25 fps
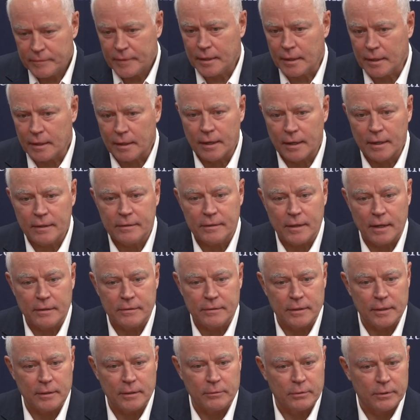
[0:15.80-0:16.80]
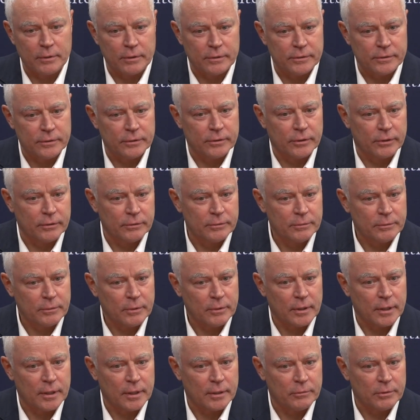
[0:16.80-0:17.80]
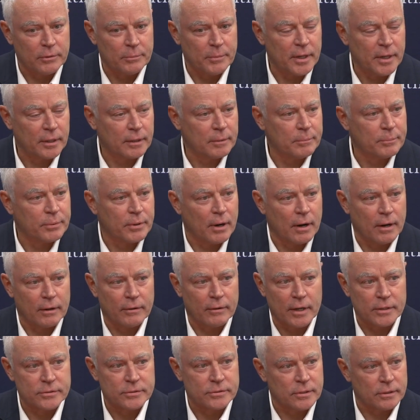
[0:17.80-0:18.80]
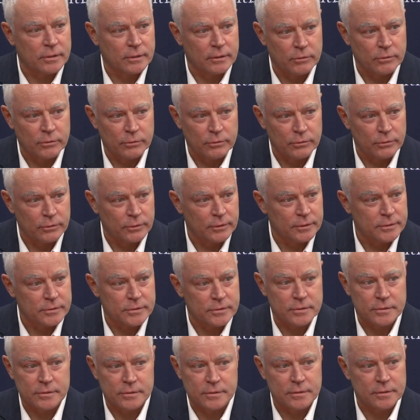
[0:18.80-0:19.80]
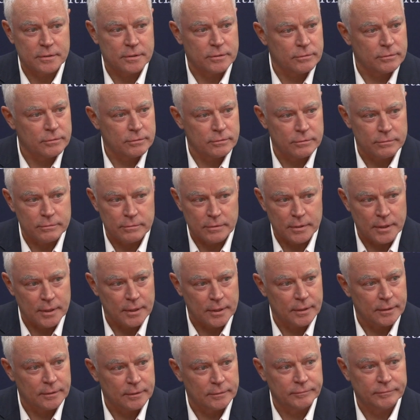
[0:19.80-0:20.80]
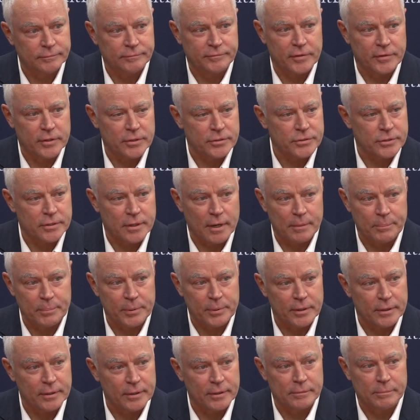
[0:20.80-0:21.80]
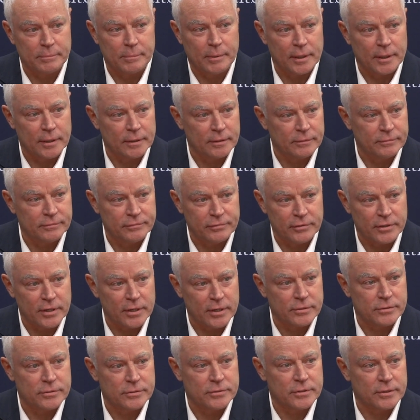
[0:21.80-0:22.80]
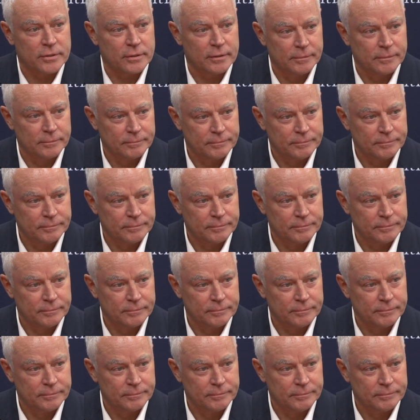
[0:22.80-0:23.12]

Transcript: Yeah, I think we're making progress. Our goal is to finish it up here by free agency.